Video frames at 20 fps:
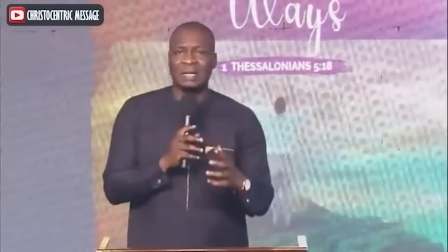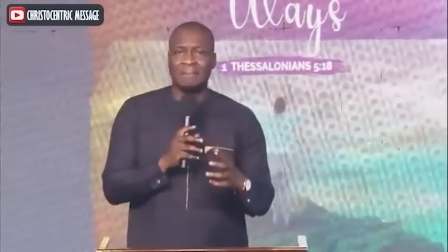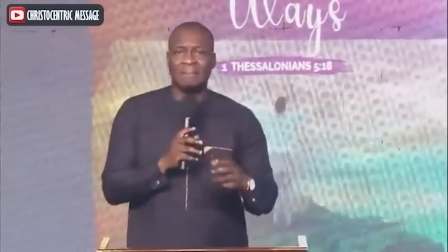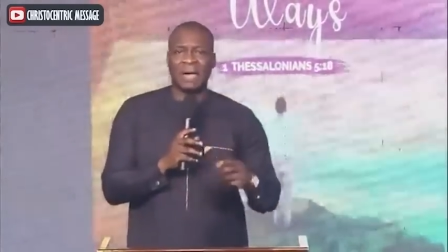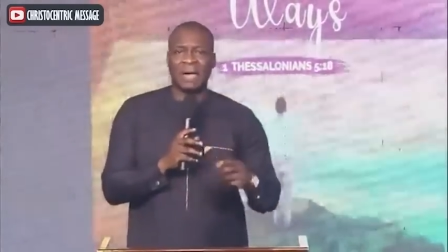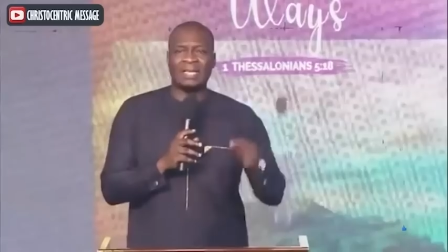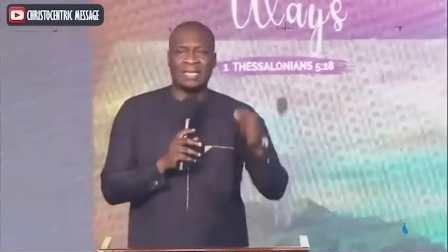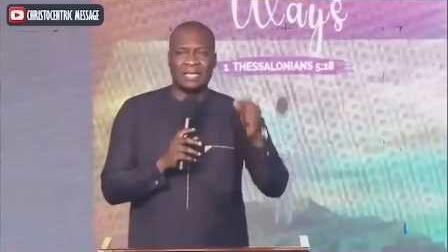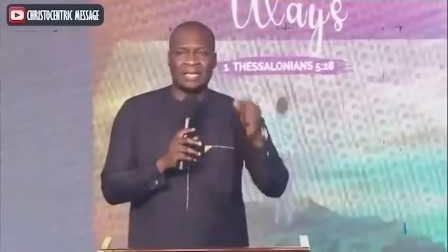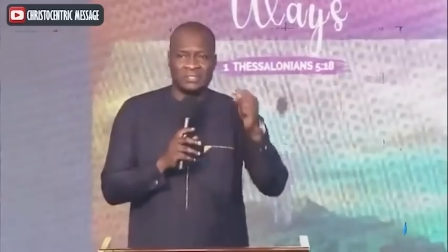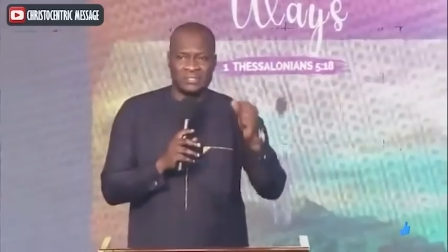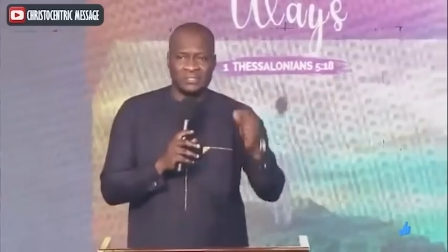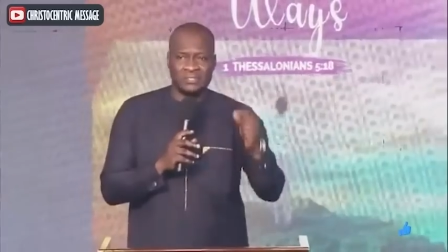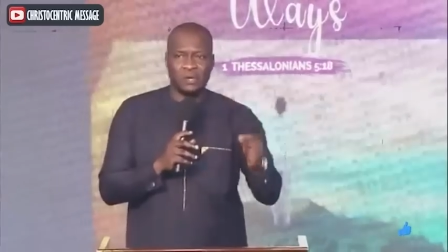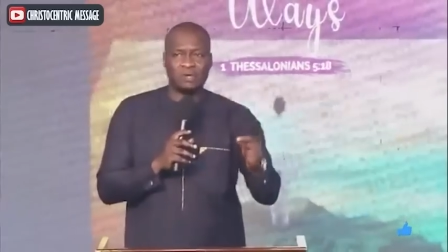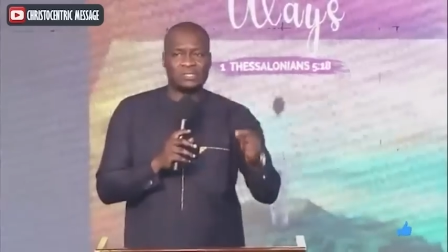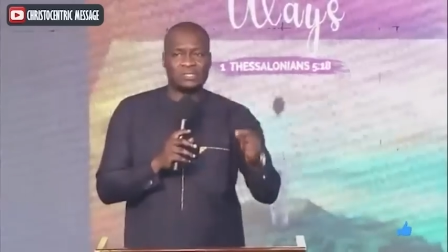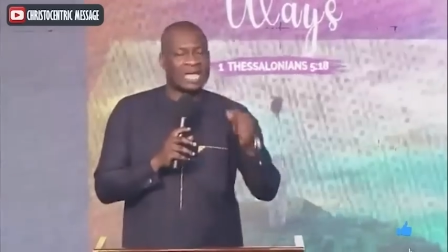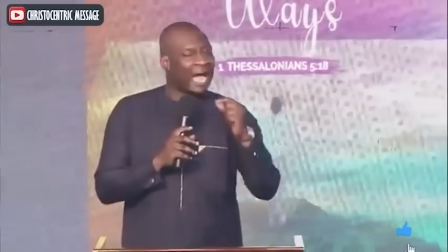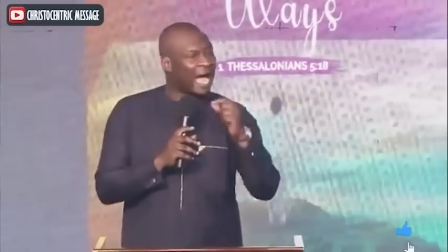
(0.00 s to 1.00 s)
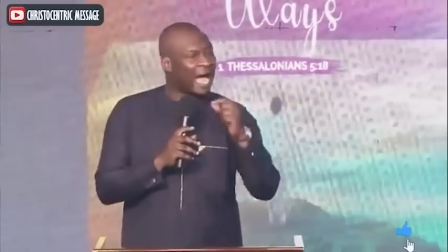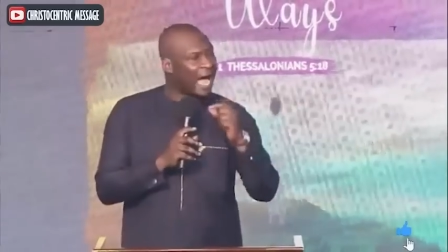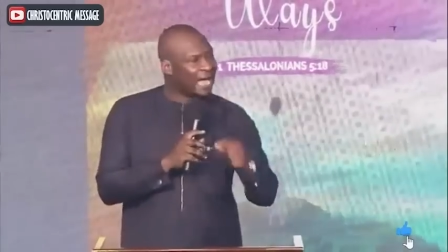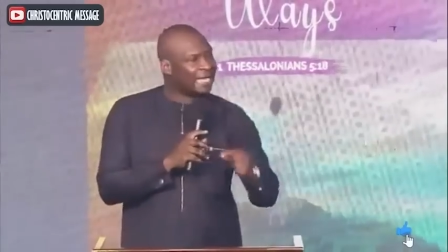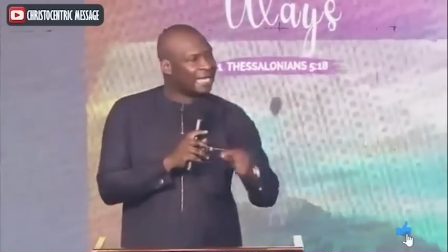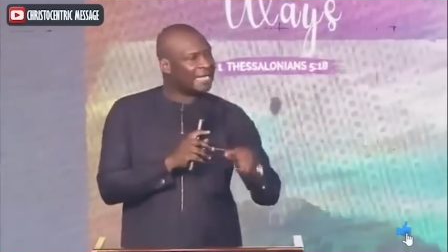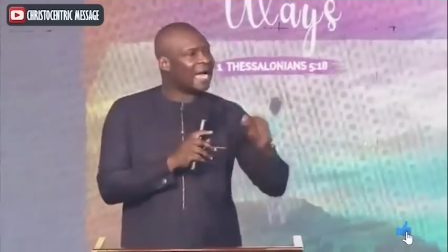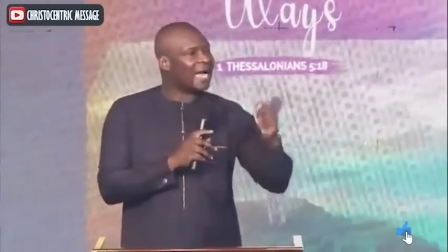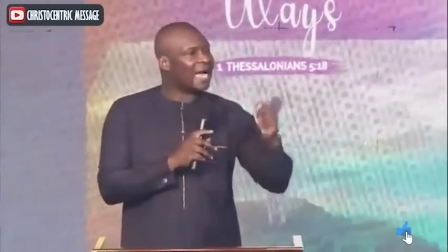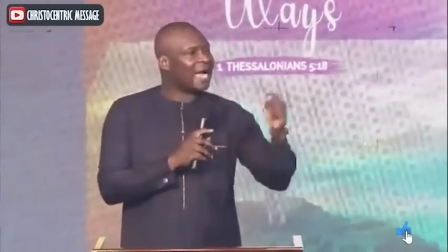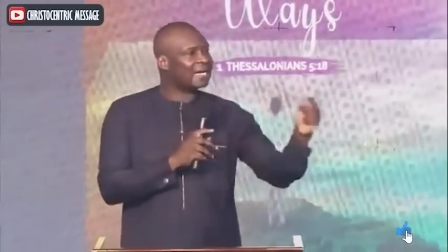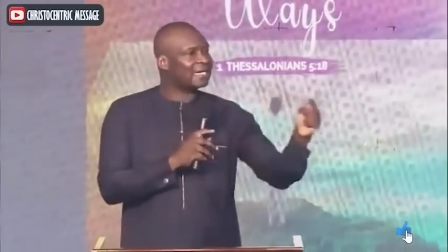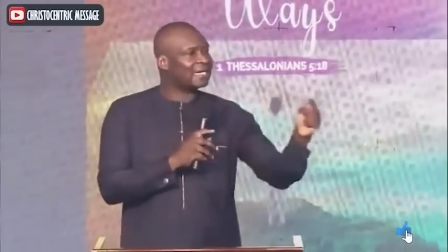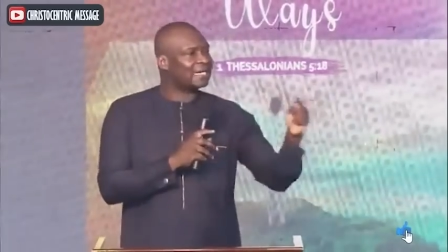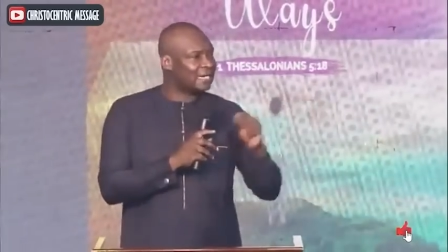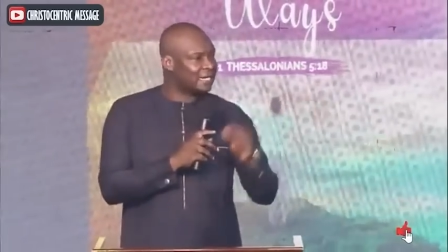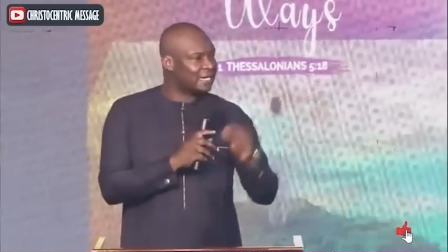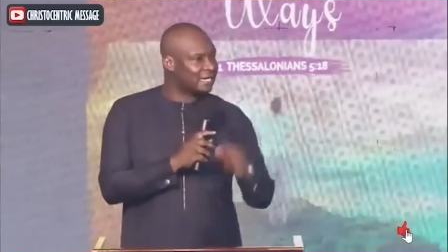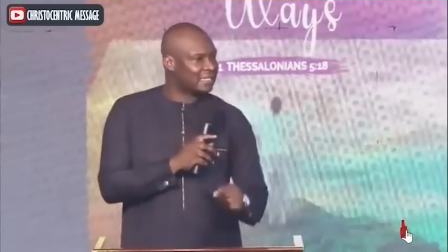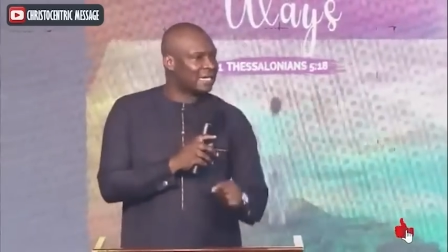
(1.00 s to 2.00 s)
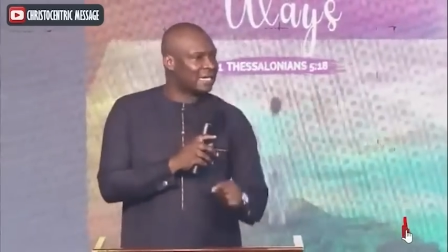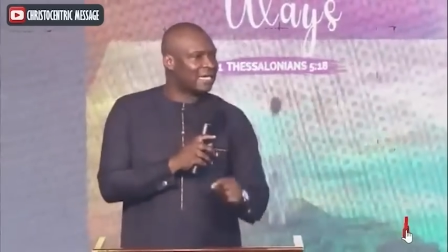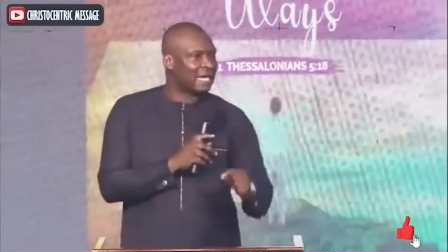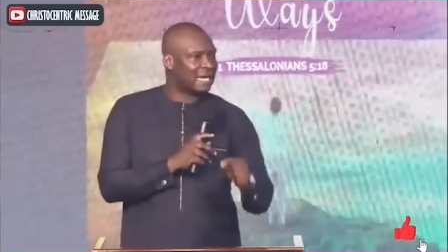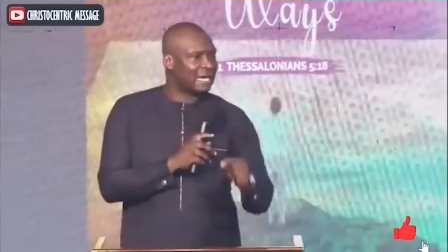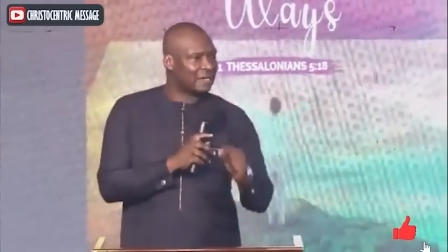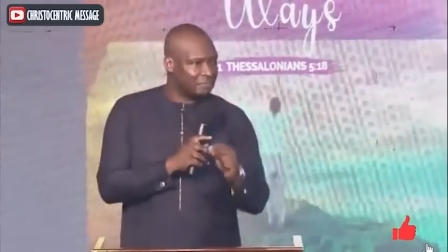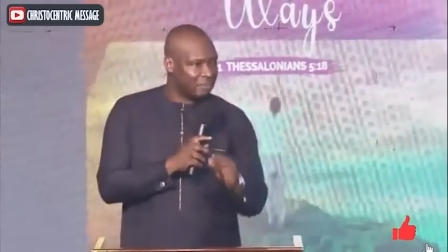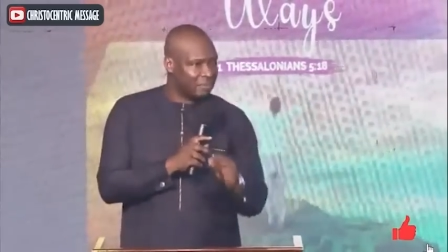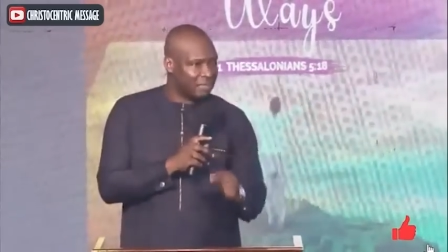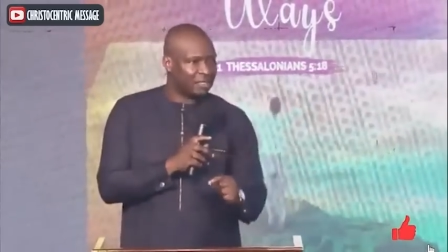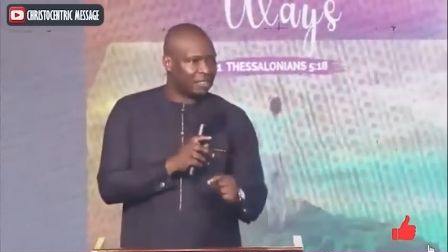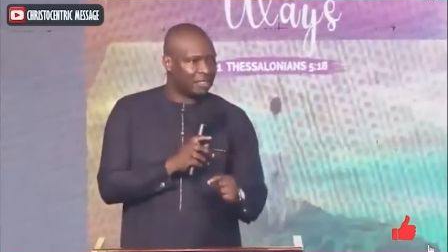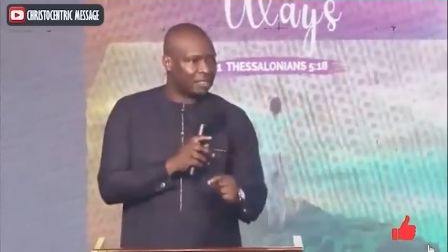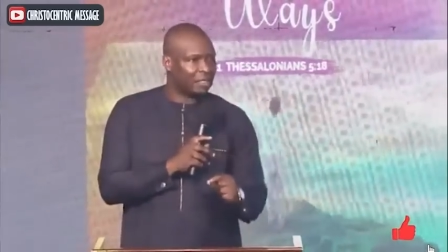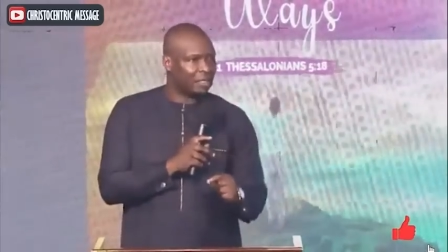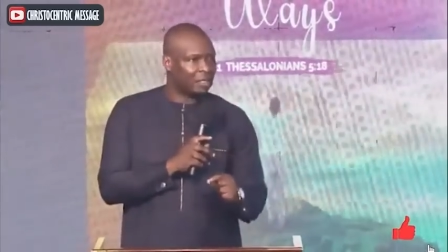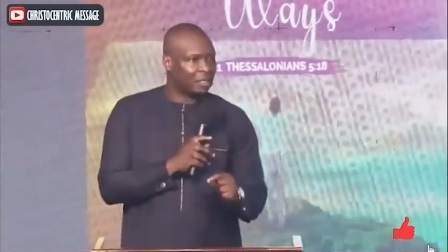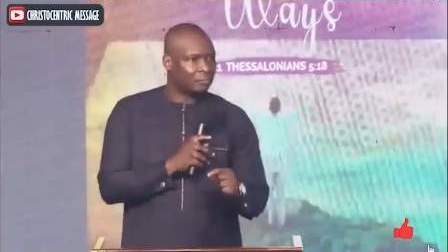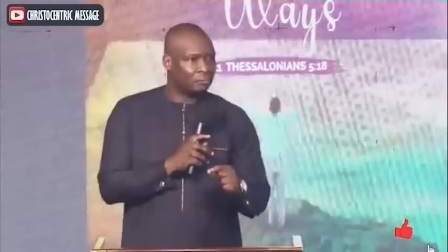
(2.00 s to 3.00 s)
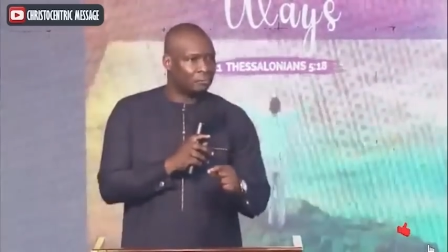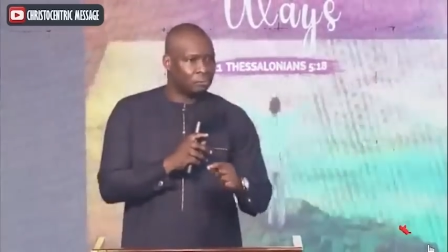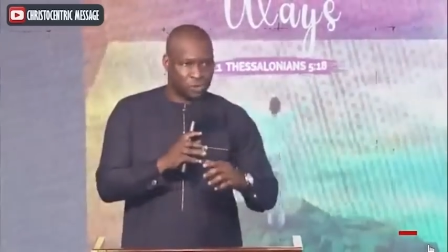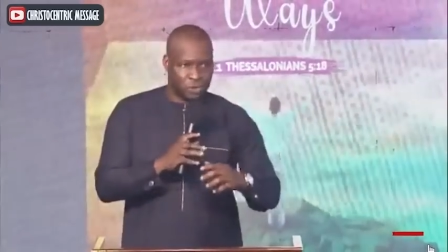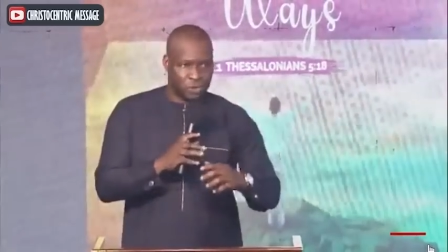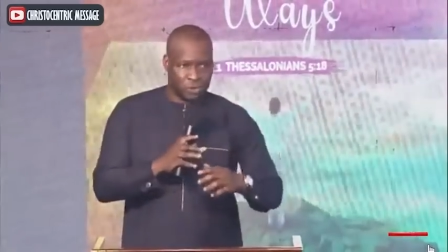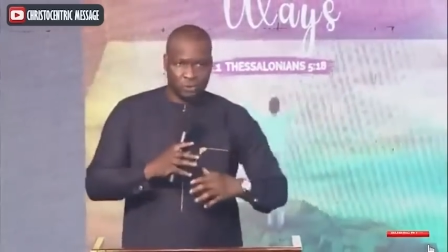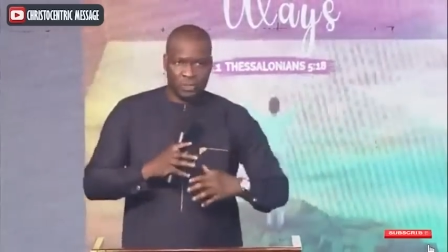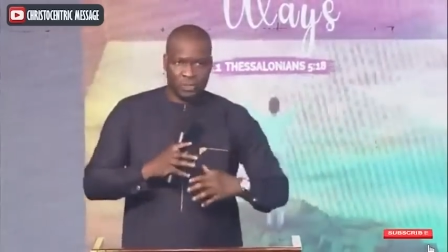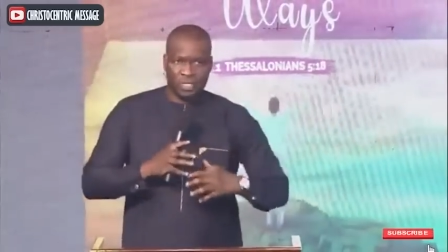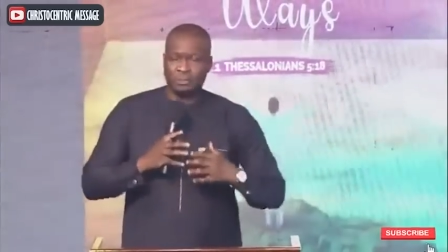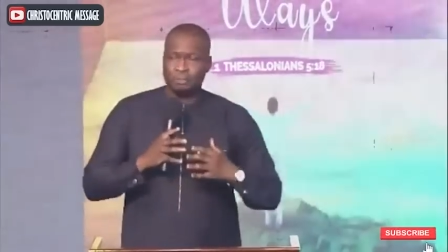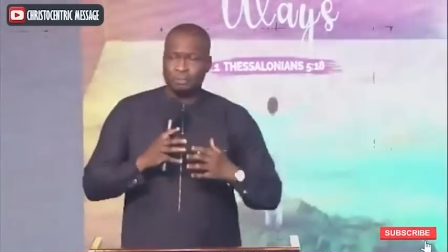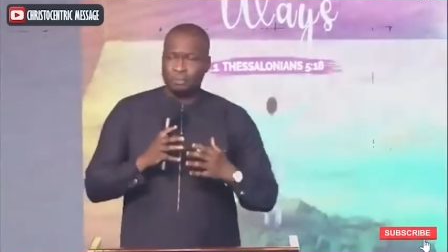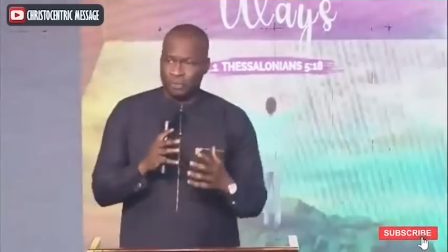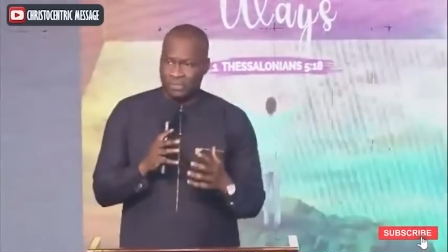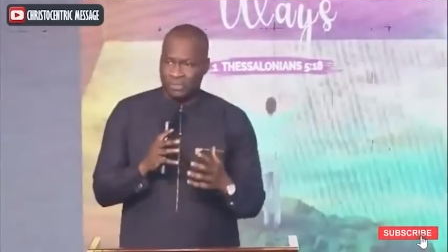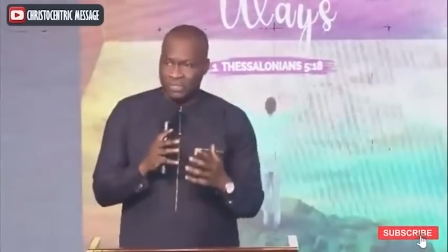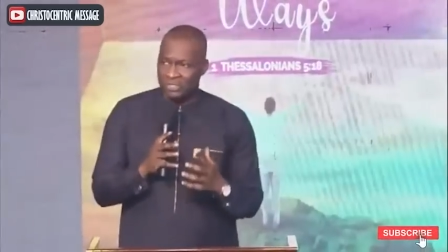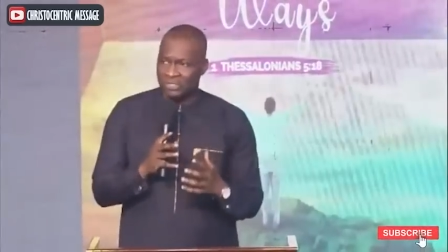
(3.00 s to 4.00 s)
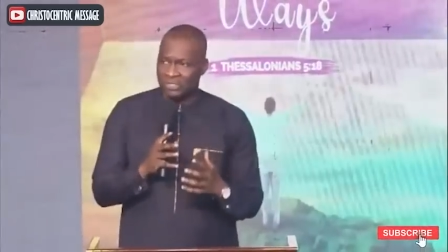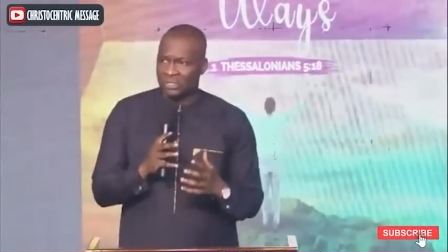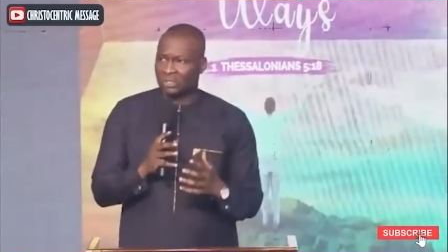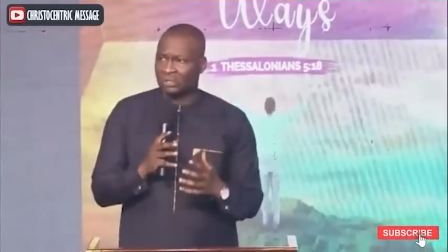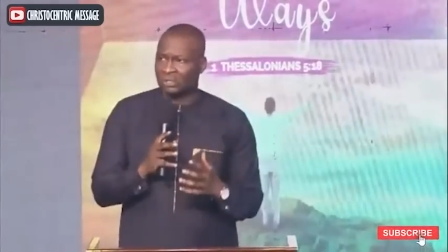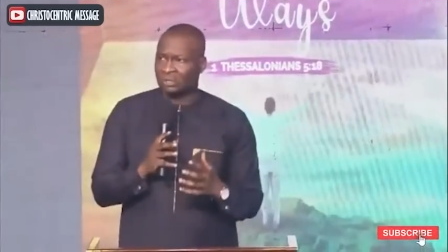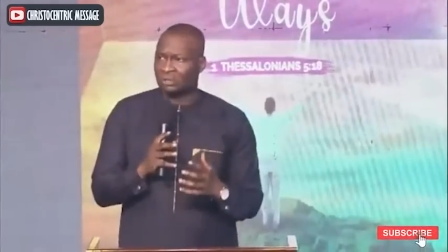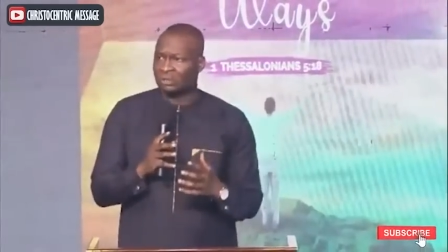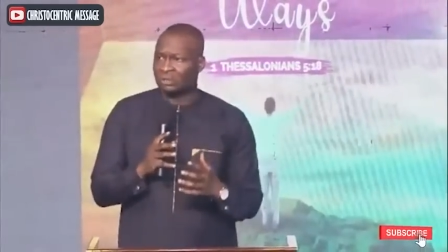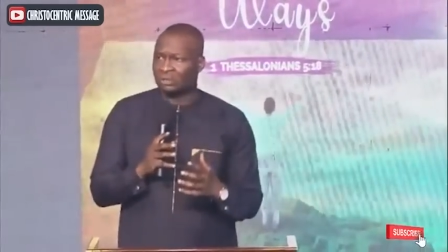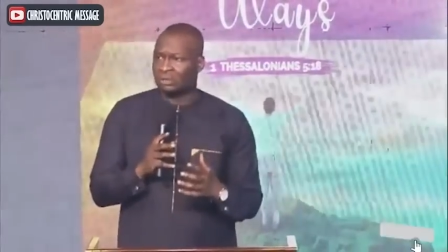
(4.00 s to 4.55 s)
by a source higher and greater than me puts you in a position